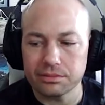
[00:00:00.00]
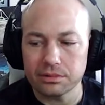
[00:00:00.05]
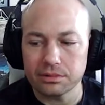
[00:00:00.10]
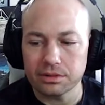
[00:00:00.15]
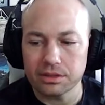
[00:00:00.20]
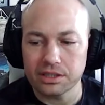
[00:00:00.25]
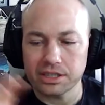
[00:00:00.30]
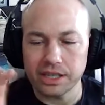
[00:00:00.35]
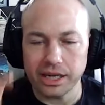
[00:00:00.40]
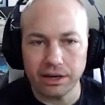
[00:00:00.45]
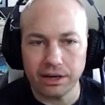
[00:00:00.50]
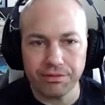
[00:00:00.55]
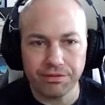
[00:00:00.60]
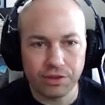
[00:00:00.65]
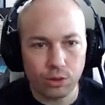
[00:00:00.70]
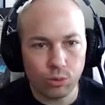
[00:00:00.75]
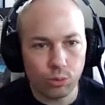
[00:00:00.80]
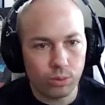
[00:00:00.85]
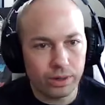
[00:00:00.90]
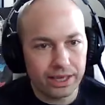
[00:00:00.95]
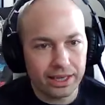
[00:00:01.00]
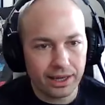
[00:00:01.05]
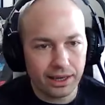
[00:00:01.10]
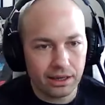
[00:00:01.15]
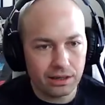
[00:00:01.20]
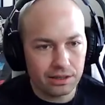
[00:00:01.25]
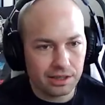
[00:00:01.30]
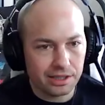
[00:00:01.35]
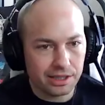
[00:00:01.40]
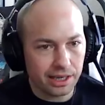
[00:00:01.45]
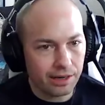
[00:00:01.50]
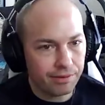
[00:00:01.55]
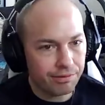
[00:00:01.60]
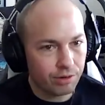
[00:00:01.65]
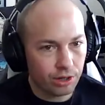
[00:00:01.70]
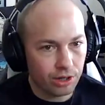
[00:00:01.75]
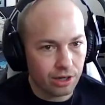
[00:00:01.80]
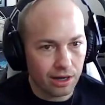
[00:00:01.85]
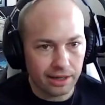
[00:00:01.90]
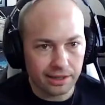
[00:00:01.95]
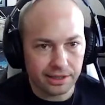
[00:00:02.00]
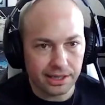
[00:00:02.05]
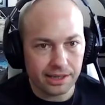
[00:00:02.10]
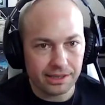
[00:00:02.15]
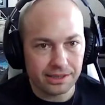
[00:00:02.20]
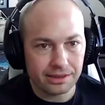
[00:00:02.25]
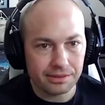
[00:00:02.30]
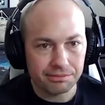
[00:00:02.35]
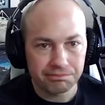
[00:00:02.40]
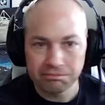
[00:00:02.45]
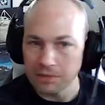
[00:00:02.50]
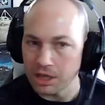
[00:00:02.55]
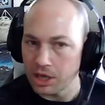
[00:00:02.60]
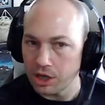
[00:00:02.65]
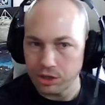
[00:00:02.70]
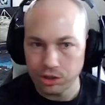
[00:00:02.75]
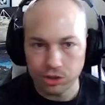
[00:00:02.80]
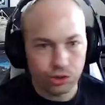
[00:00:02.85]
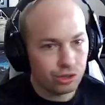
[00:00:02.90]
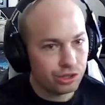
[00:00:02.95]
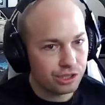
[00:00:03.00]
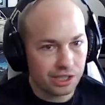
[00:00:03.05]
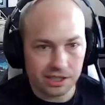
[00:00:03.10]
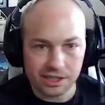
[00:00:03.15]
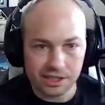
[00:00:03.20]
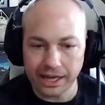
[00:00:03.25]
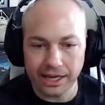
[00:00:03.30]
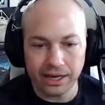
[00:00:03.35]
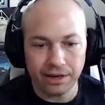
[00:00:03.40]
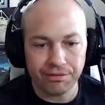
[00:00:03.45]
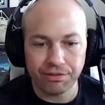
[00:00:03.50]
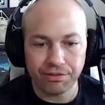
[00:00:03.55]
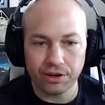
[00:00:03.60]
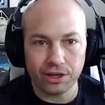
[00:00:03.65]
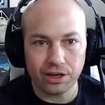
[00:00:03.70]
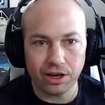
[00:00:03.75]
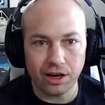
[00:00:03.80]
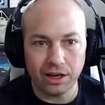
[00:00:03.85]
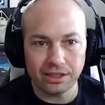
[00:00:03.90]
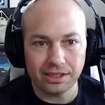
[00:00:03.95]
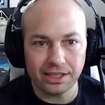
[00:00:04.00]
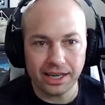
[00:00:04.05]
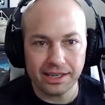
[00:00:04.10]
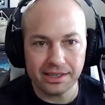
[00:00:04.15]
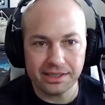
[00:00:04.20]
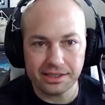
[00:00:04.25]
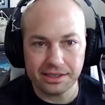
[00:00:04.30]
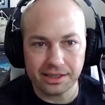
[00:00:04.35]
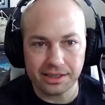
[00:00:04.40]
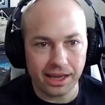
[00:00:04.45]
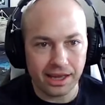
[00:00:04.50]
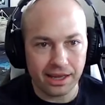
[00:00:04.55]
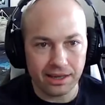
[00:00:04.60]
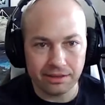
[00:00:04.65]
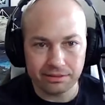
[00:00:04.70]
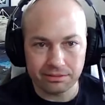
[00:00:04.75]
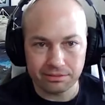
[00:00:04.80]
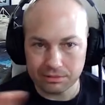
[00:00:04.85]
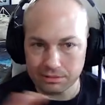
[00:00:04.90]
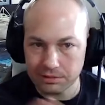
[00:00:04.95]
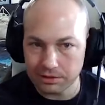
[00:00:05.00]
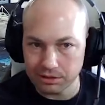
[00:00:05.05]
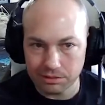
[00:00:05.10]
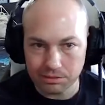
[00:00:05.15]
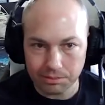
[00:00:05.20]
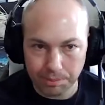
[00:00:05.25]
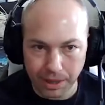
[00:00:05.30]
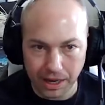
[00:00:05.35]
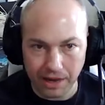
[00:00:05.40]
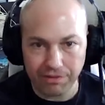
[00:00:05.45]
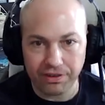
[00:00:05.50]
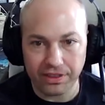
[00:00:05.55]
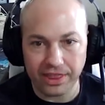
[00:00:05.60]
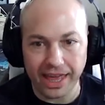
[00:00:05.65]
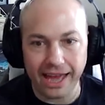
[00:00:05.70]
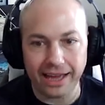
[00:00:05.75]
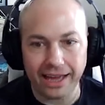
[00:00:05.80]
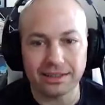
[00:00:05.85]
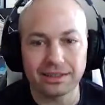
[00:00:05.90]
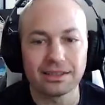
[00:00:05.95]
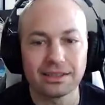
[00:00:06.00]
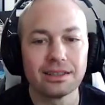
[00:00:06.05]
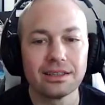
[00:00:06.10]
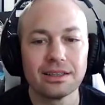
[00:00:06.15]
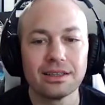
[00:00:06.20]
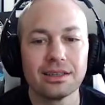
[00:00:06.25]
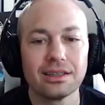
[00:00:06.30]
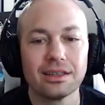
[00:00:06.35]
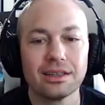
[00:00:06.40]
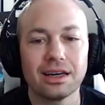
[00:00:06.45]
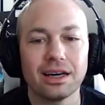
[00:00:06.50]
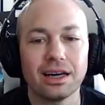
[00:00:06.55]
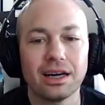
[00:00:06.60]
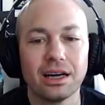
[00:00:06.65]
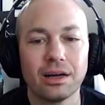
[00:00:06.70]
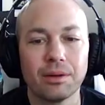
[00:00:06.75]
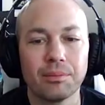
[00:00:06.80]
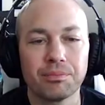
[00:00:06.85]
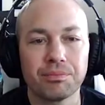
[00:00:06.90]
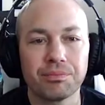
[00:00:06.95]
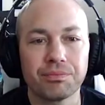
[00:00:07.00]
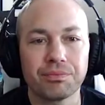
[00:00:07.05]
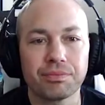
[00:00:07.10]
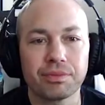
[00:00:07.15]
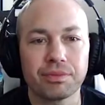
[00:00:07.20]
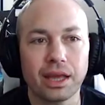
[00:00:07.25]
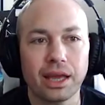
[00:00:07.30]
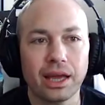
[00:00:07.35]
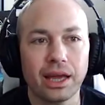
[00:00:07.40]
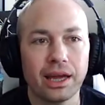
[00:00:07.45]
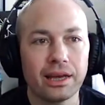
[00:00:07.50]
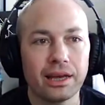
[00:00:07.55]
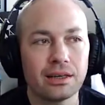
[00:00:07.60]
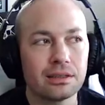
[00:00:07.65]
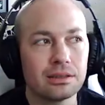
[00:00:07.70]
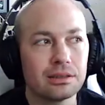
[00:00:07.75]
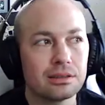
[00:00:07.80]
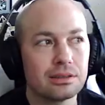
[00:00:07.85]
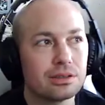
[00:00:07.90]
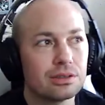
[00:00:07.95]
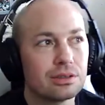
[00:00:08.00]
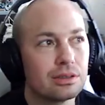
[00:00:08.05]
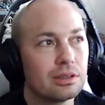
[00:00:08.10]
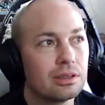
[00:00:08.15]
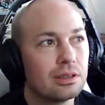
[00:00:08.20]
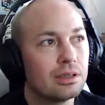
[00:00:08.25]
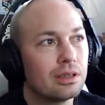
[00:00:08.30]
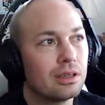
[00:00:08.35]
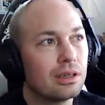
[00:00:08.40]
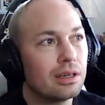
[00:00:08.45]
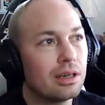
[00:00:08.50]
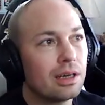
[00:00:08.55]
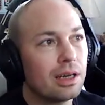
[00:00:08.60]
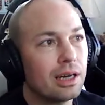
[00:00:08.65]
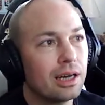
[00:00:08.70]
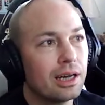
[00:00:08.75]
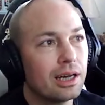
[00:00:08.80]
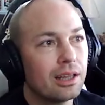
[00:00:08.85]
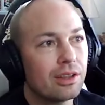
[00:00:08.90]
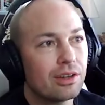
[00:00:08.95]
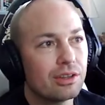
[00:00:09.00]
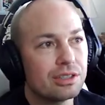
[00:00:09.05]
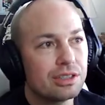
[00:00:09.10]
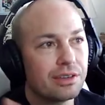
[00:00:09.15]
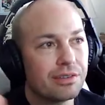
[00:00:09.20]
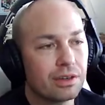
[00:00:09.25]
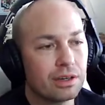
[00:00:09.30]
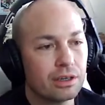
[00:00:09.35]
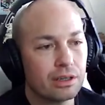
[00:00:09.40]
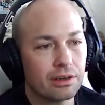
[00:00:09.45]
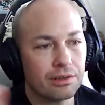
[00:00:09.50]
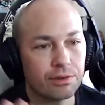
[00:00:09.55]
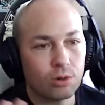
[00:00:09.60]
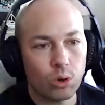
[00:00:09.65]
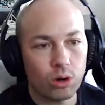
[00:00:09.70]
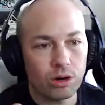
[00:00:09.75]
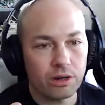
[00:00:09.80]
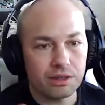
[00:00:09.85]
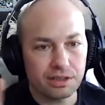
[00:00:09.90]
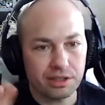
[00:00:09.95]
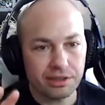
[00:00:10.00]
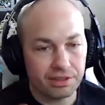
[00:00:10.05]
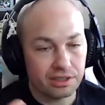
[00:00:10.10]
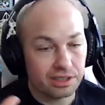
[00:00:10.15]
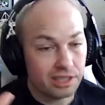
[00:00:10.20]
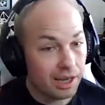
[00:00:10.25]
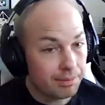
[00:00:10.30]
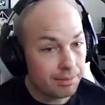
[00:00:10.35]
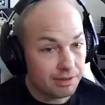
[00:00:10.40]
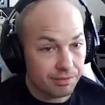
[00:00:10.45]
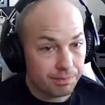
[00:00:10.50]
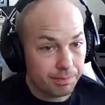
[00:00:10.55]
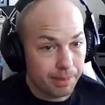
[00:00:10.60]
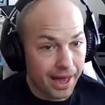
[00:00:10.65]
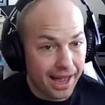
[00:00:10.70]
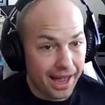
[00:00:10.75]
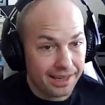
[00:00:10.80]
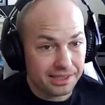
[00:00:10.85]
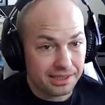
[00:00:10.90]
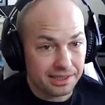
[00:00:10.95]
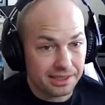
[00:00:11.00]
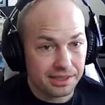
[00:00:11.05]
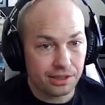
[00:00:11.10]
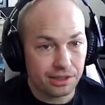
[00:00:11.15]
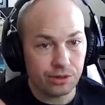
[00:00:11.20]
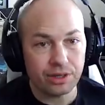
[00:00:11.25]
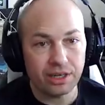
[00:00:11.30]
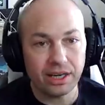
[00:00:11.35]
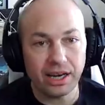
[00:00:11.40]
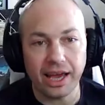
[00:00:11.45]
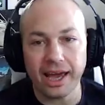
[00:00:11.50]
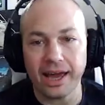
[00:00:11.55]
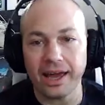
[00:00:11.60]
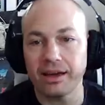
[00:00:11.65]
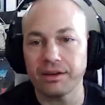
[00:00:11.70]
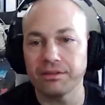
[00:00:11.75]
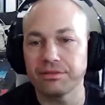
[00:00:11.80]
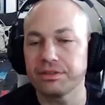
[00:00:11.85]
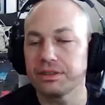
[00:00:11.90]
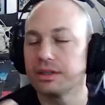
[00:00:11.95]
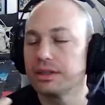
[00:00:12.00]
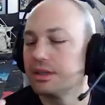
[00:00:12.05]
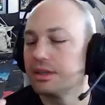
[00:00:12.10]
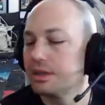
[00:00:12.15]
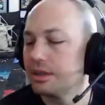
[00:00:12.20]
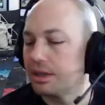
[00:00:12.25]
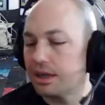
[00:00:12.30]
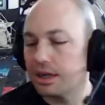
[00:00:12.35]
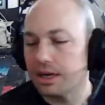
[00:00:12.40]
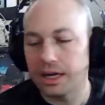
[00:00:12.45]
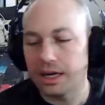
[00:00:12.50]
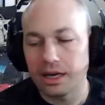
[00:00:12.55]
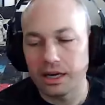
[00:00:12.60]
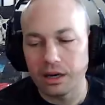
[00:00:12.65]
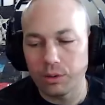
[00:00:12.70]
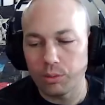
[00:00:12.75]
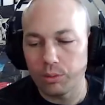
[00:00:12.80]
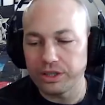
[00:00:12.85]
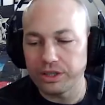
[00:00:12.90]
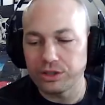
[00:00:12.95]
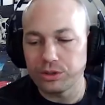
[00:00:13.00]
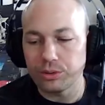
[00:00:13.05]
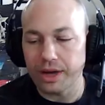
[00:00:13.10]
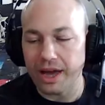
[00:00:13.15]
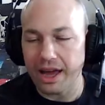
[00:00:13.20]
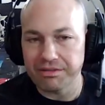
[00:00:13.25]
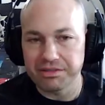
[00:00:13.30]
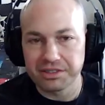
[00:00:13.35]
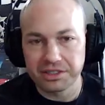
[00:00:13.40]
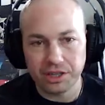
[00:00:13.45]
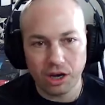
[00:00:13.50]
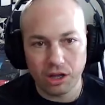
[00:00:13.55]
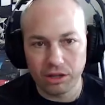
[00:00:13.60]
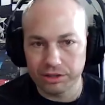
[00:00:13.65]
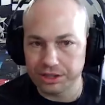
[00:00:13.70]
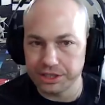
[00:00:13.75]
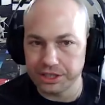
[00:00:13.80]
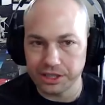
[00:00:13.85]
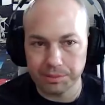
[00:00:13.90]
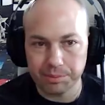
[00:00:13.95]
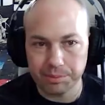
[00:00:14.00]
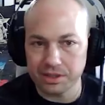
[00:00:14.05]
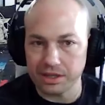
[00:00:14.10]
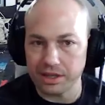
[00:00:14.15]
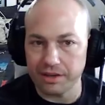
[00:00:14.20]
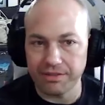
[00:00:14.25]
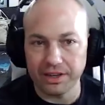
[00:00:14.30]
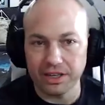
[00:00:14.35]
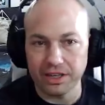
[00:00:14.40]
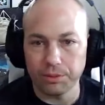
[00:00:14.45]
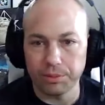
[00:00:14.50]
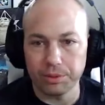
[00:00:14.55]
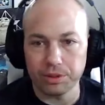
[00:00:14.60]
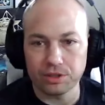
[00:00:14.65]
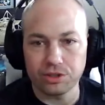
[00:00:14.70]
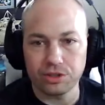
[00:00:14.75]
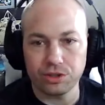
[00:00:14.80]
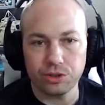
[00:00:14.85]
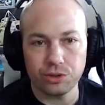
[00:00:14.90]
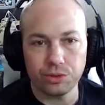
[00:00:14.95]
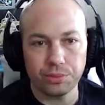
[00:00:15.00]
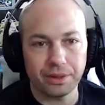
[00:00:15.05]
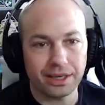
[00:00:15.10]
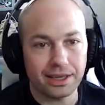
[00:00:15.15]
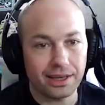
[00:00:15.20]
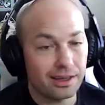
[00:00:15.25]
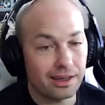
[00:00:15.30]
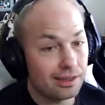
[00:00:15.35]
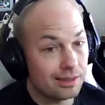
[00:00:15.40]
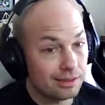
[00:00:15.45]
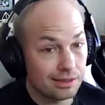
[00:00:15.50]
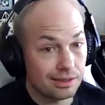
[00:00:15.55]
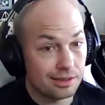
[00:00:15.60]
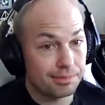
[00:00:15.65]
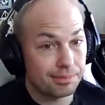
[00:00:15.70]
sign up for the weekend to sign up for a contest. You could just sign up for a contest and pay for that. And there's different, of course, different types of passes that you can have. We do have scholarships available too because